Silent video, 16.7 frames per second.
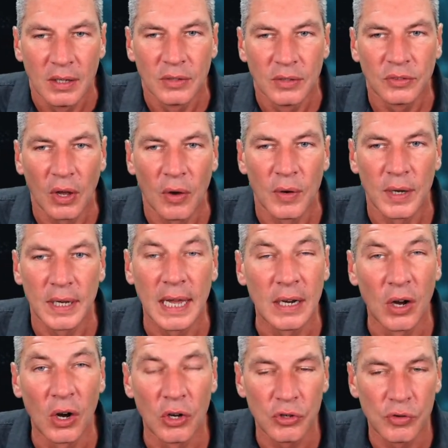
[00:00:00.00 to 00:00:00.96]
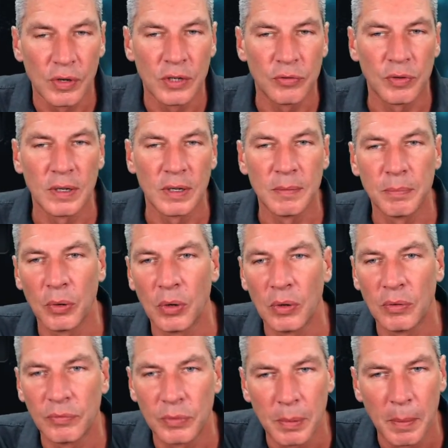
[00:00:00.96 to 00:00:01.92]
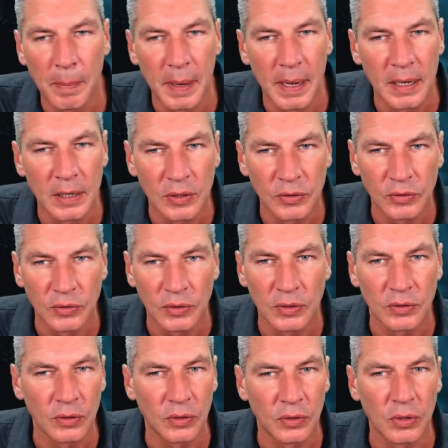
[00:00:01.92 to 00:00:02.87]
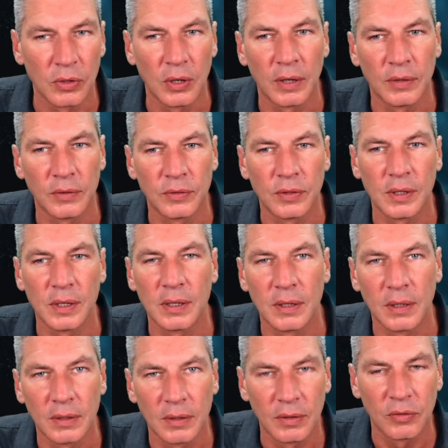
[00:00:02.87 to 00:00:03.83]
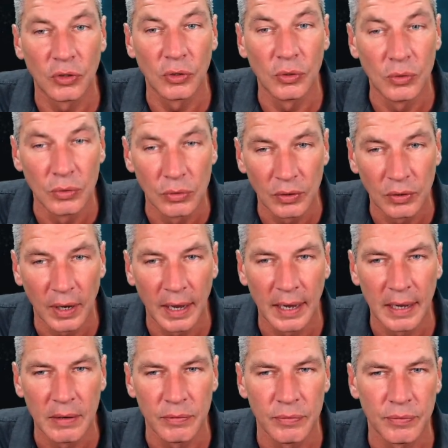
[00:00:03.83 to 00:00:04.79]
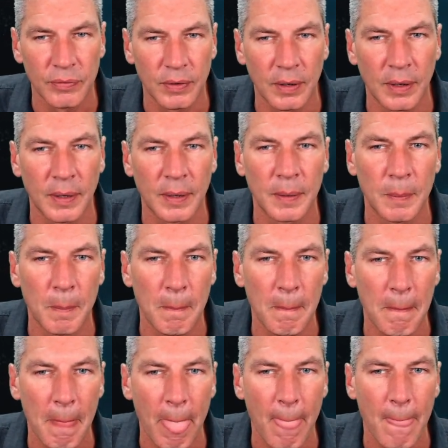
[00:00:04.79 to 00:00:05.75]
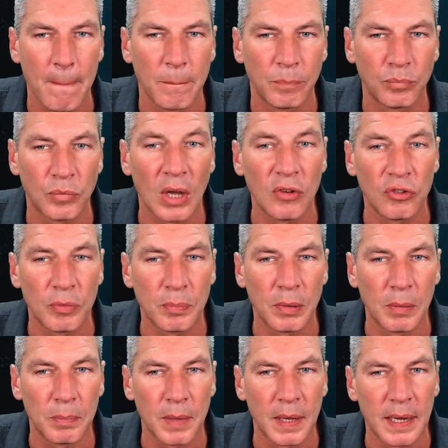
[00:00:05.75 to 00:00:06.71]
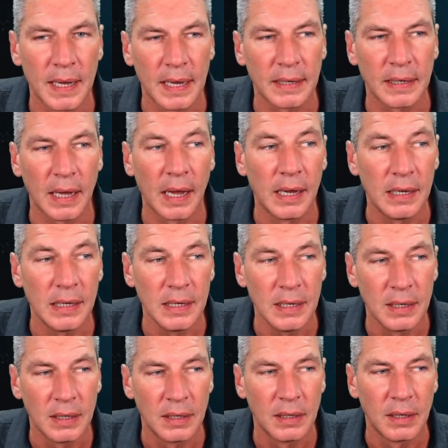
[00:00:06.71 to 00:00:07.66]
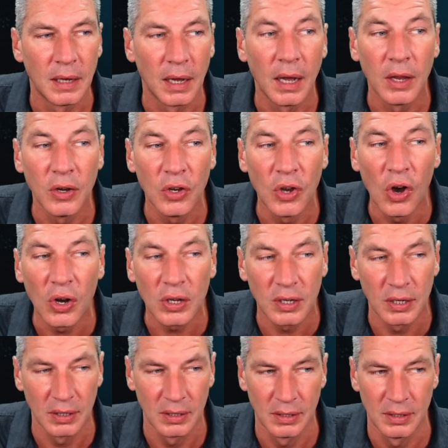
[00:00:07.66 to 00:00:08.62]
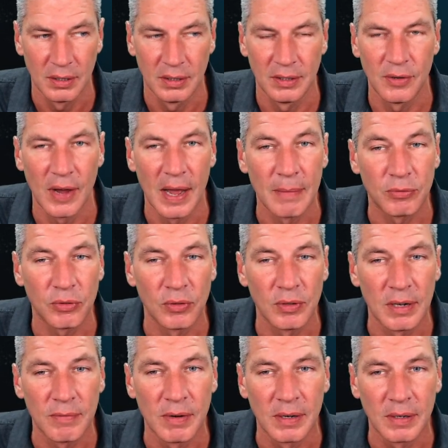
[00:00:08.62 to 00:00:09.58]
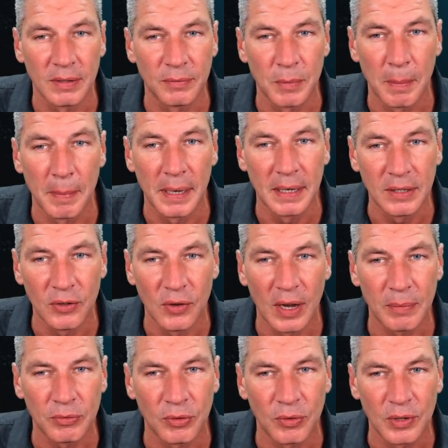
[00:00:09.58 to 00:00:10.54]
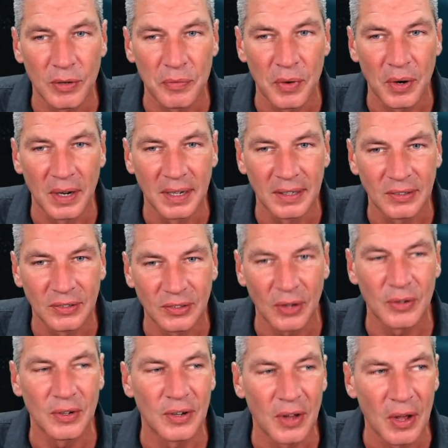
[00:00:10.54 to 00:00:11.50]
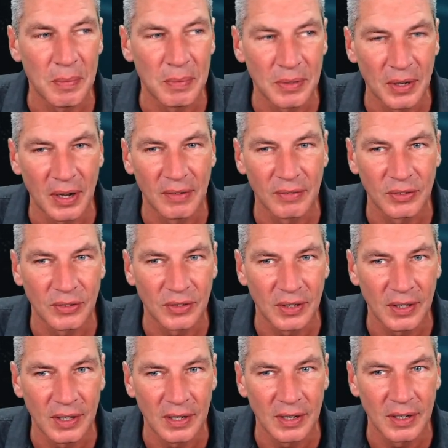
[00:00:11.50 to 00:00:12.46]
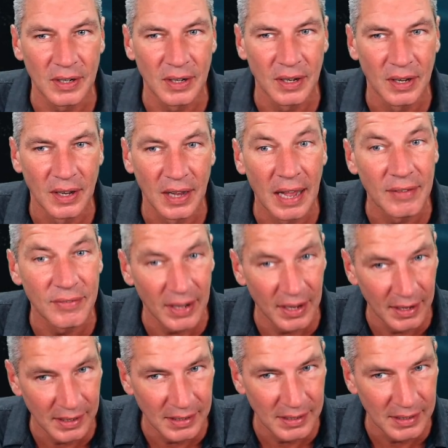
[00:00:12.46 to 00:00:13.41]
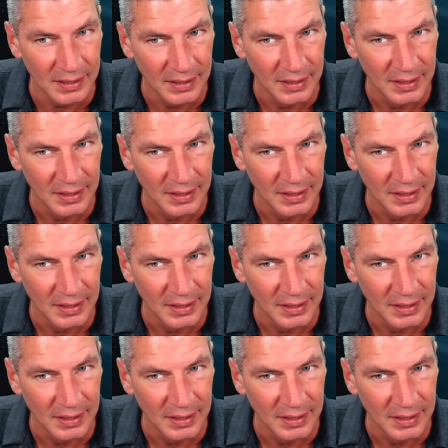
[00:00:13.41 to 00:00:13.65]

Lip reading: So again, archery is really important for preparedness. It's a good hunting tool to have. Danger Bob there had A knock. You're absolutely right, my man. You're absolutely right. So did Urban Harvesting have A.